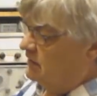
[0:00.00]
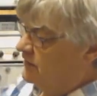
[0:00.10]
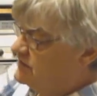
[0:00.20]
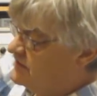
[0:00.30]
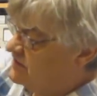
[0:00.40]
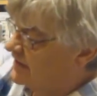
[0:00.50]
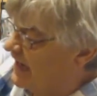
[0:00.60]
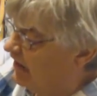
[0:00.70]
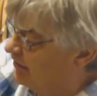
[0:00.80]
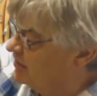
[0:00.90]
This is the
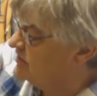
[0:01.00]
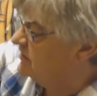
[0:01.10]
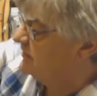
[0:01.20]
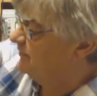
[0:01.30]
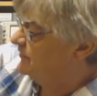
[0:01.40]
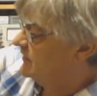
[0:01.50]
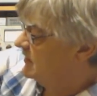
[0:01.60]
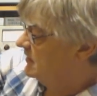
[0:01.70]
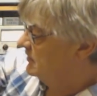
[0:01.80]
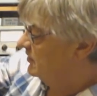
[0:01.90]
current.
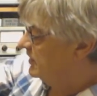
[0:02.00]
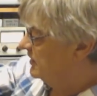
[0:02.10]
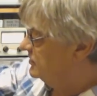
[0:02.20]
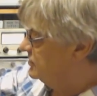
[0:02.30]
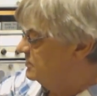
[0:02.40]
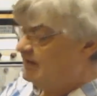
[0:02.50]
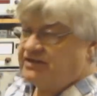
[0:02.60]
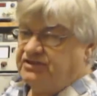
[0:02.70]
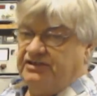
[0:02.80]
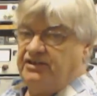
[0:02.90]
Not go too
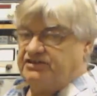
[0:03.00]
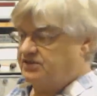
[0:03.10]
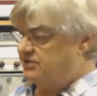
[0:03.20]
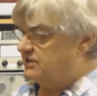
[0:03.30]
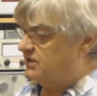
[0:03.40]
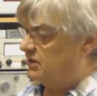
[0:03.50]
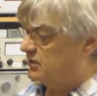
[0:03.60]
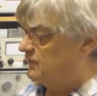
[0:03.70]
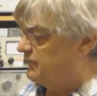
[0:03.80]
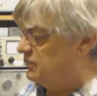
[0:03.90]
much into this because it's going to
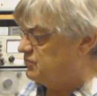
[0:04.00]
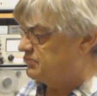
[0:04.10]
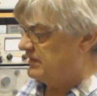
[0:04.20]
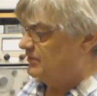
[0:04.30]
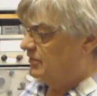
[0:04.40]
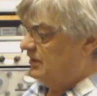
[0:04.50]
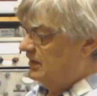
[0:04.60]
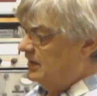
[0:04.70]
confuse people.